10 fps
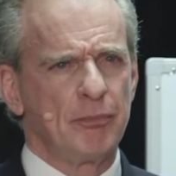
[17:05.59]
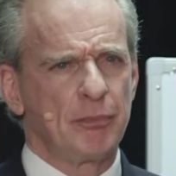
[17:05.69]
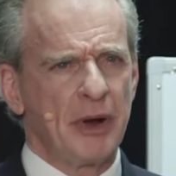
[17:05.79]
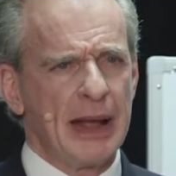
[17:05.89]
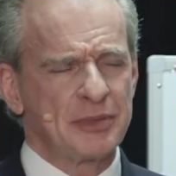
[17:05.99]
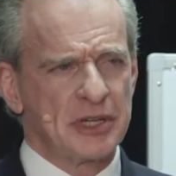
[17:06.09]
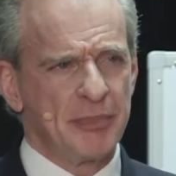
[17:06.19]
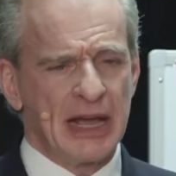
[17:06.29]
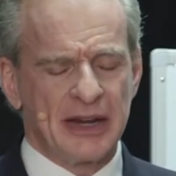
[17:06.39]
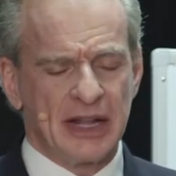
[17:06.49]
perhaps to
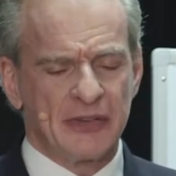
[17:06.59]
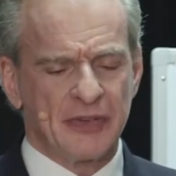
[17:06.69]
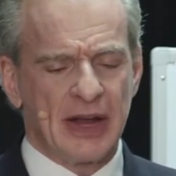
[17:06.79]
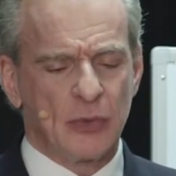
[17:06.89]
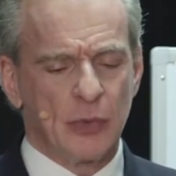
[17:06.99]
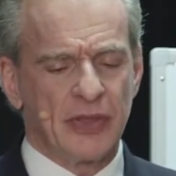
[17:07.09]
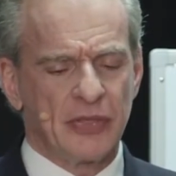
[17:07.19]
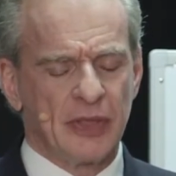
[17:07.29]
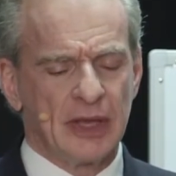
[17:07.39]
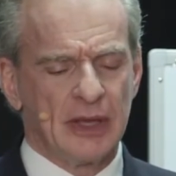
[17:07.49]
be identified
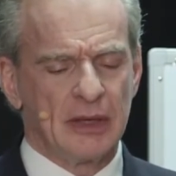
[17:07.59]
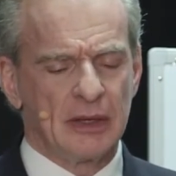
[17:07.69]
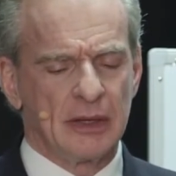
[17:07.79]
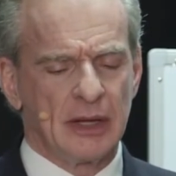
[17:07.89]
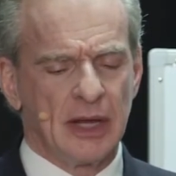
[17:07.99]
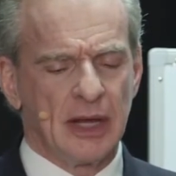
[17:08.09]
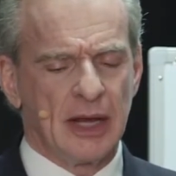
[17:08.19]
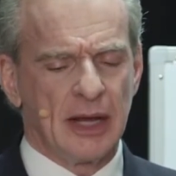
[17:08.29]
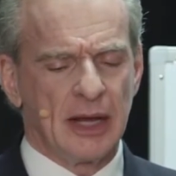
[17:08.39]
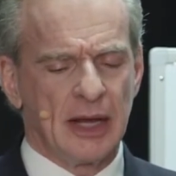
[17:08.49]
with the
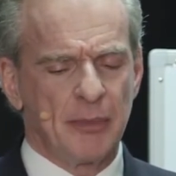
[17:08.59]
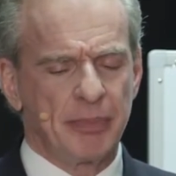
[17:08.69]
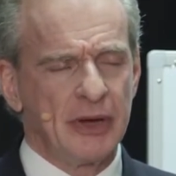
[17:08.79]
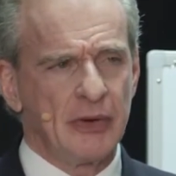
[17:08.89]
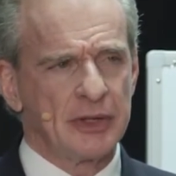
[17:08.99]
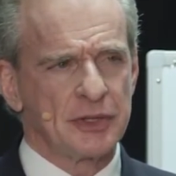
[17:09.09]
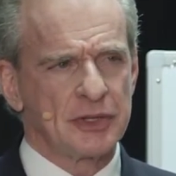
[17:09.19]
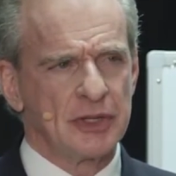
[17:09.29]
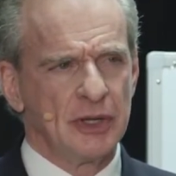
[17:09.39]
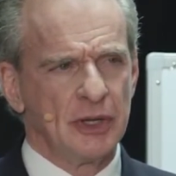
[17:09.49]
uh,
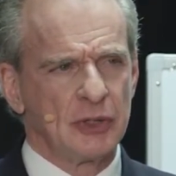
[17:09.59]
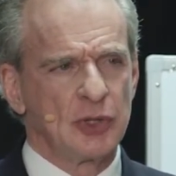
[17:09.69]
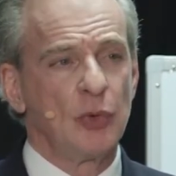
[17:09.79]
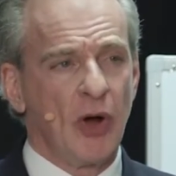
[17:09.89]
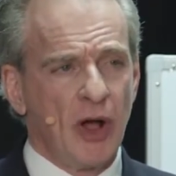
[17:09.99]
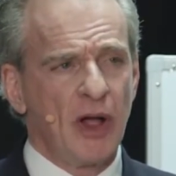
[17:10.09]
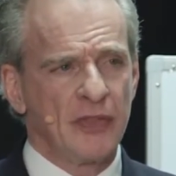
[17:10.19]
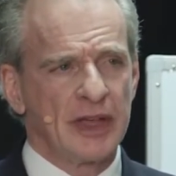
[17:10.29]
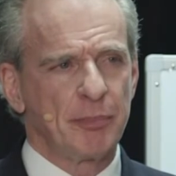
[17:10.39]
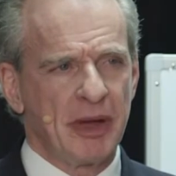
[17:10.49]
appearance to all
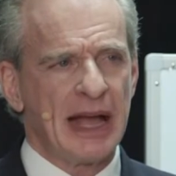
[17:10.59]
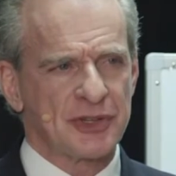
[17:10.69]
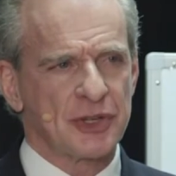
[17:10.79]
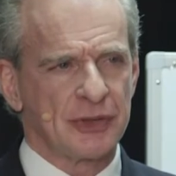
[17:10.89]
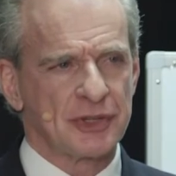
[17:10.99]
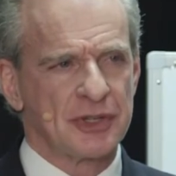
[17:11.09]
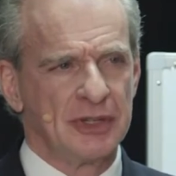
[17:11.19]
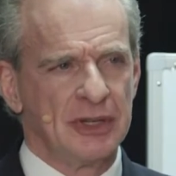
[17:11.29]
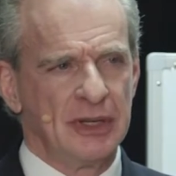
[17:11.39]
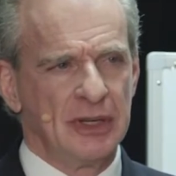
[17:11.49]
the apostles
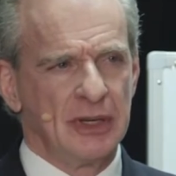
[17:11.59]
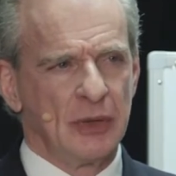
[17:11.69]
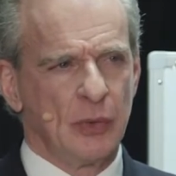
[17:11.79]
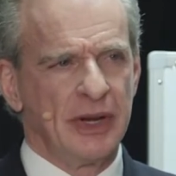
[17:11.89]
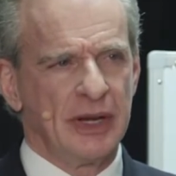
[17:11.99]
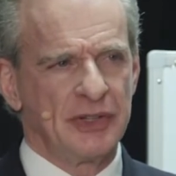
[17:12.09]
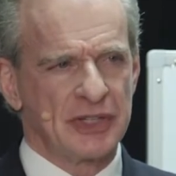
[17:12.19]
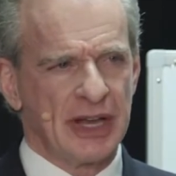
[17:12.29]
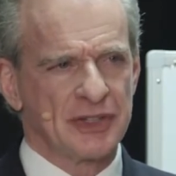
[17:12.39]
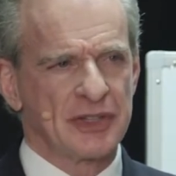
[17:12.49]
when he
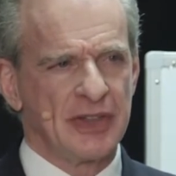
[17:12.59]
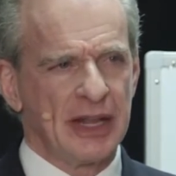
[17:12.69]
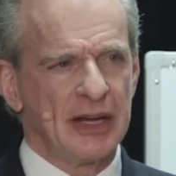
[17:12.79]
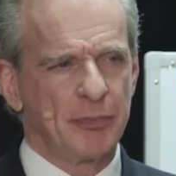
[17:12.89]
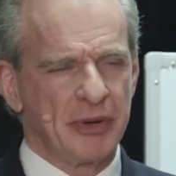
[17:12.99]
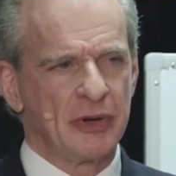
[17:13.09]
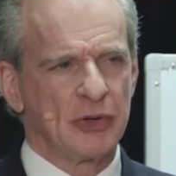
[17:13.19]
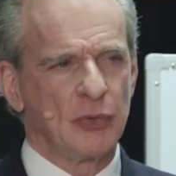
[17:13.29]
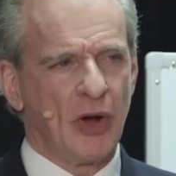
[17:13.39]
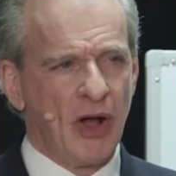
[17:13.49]
says, Then he appeared
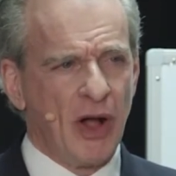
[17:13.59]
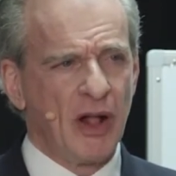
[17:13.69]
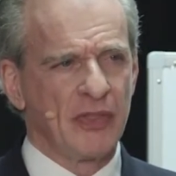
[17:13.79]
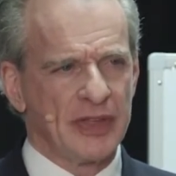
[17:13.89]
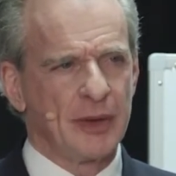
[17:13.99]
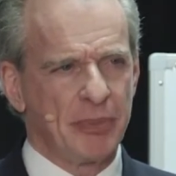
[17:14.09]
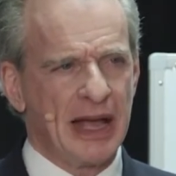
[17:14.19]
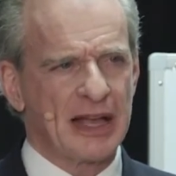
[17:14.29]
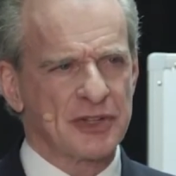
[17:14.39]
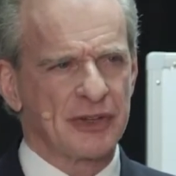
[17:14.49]
to all the
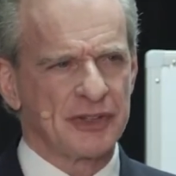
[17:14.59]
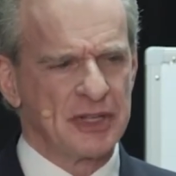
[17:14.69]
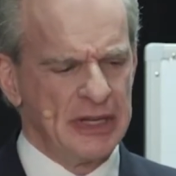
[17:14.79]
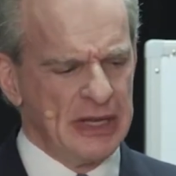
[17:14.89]
apostles.